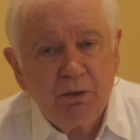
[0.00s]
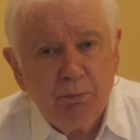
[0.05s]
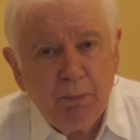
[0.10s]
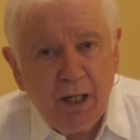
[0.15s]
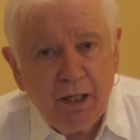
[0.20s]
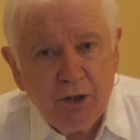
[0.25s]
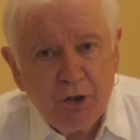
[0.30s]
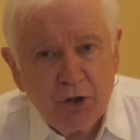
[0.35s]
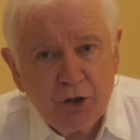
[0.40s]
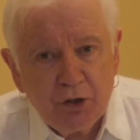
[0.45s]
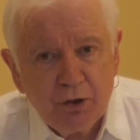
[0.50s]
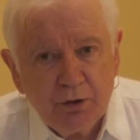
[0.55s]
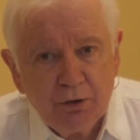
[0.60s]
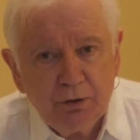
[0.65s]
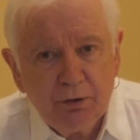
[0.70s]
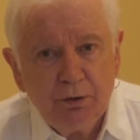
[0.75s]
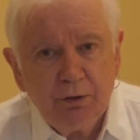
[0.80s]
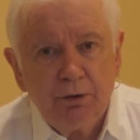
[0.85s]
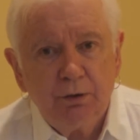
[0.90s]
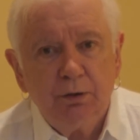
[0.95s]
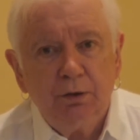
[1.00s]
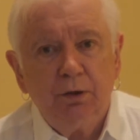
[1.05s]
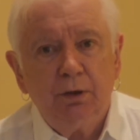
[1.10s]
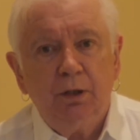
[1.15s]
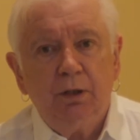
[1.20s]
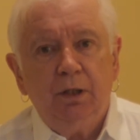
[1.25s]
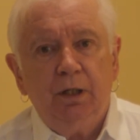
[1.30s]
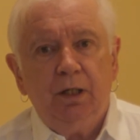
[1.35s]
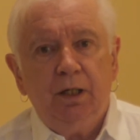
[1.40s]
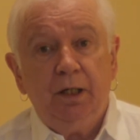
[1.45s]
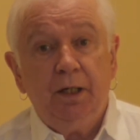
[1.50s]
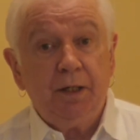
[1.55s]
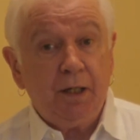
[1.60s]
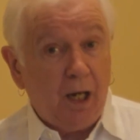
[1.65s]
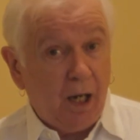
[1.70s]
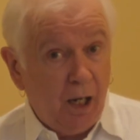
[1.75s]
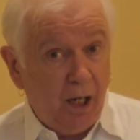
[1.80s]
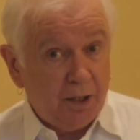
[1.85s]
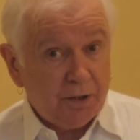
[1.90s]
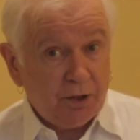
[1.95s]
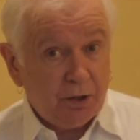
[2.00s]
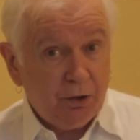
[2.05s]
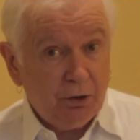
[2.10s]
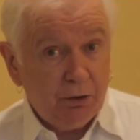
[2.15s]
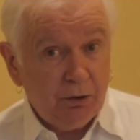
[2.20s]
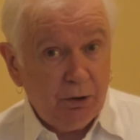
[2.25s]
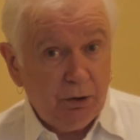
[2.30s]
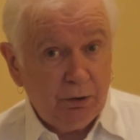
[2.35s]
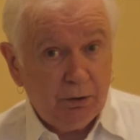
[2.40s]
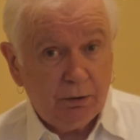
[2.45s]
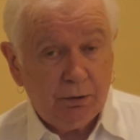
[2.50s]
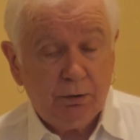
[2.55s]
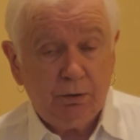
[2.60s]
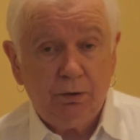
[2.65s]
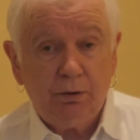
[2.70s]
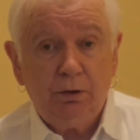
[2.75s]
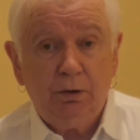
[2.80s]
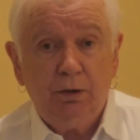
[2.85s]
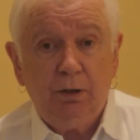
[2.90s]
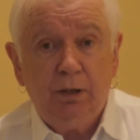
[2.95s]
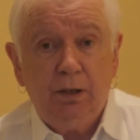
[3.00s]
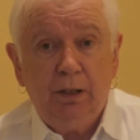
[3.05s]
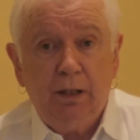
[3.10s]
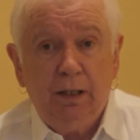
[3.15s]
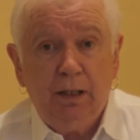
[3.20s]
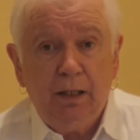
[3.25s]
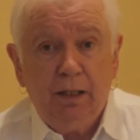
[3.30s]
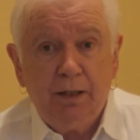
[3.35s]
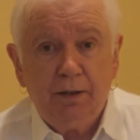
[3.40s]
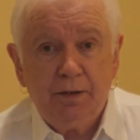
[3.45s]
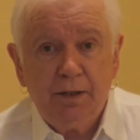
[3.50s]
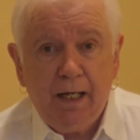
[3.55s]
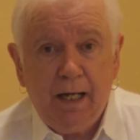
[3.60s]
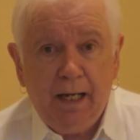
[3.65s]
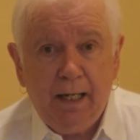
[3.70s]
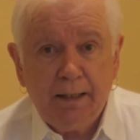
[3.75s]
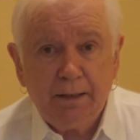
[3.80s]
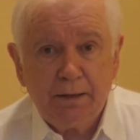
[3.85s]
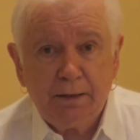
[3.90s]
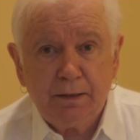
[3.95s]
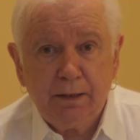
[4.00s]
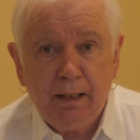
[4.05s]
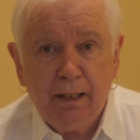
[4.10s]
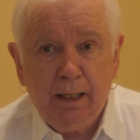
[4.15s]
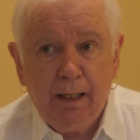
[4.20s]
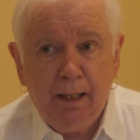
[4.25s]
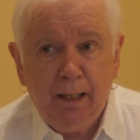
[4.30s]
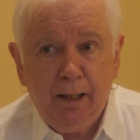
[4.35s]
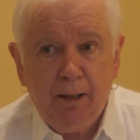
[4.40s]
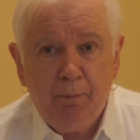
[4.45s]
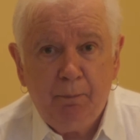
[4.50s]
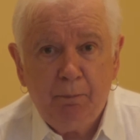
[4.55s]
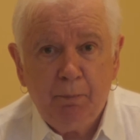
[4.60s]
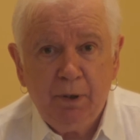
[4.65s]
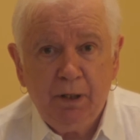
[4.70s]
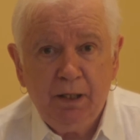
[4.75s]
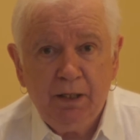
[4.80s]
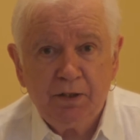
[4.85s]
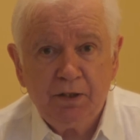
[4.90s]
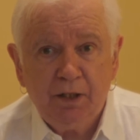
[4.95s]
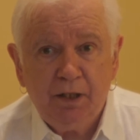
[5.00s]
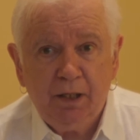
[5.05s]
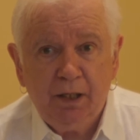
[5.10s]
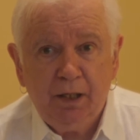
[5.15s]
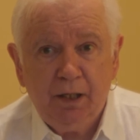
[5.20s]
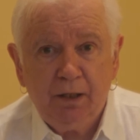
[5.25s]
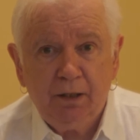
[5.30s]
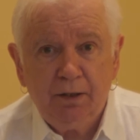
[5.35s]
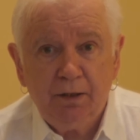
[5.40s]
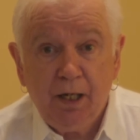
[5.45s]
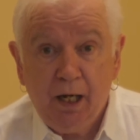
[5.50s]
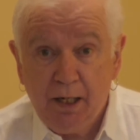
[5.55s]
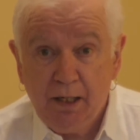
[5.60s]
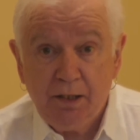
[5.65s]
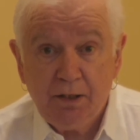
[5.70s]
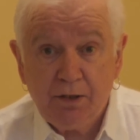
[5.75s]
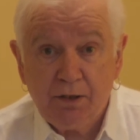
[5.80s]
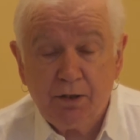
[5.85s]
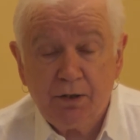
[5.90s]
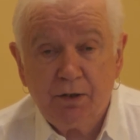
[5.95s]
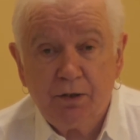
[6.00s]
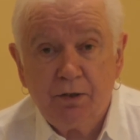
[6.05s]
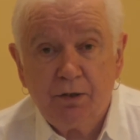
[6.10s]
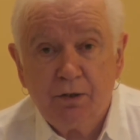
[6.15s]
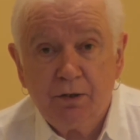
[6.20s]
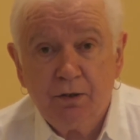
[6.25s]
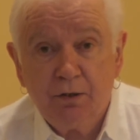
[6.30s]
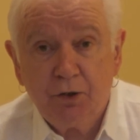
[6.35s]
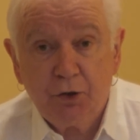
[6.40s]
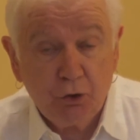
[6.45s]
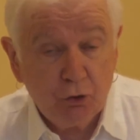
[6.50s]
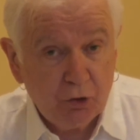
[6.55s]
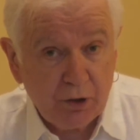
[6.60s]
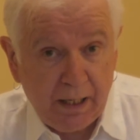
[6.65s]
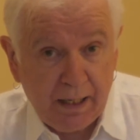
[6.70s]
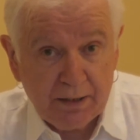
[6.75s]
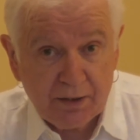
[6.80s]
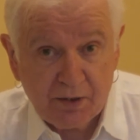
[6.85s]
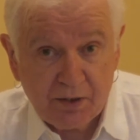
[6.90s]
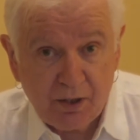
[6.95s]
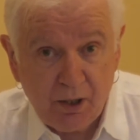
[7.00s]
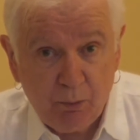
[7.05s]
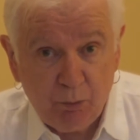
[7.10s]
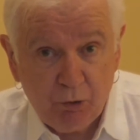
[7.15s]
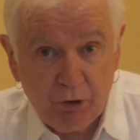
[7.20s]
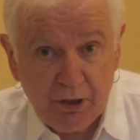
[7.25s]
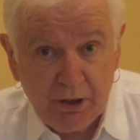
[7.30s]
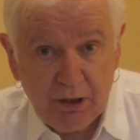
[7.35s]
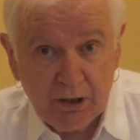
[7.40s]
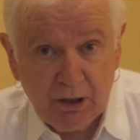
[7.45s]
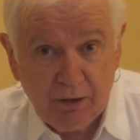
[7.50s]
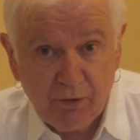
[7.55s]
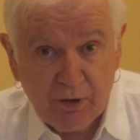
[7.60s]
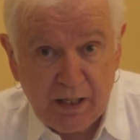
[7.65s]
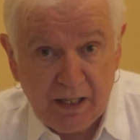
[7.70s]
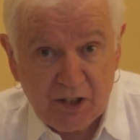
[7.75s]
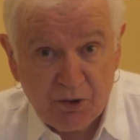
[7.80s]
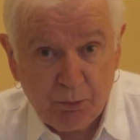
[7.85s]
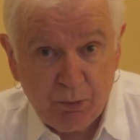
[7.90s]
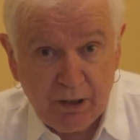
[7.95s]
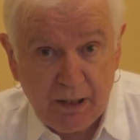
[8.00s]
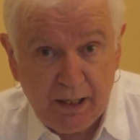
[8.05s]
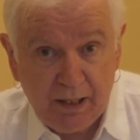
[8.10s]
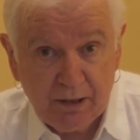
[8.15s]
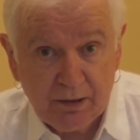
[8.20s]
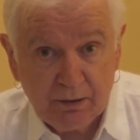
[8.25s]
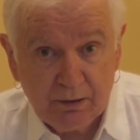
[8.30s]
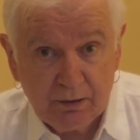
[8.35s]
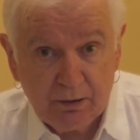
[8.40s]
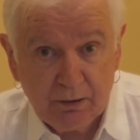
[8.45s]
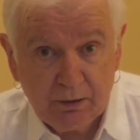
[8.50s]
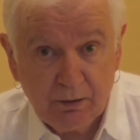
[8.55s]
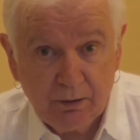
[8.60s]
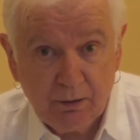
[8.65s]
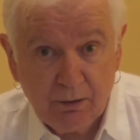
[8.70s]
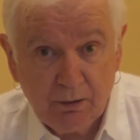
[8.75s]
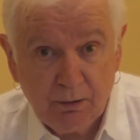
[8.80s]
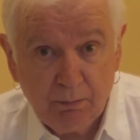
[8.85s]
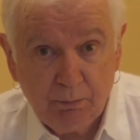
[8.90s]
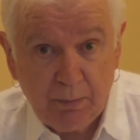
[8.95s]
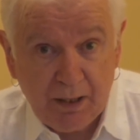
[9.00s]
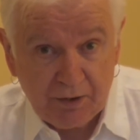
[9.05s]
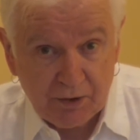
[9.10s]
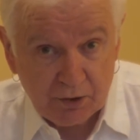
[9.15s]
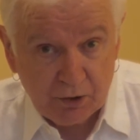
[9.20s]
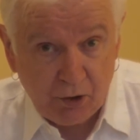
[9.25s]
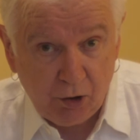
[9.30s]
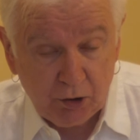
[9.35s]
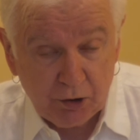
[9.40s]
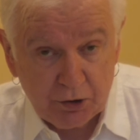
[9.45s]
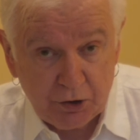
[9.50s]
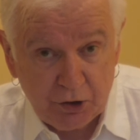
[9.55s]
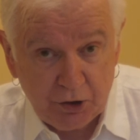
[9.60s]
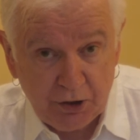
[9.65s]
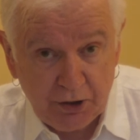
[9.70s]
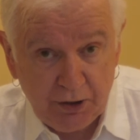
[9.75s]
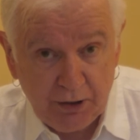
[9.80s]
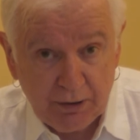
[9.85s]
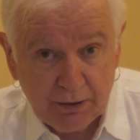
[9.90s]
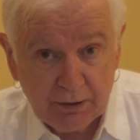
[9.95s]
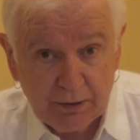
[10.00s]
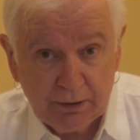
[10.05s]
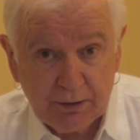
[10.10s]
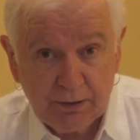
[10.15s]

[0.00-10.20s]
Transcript: to mention an article that is a nice shorthand summary of an SPN methodology.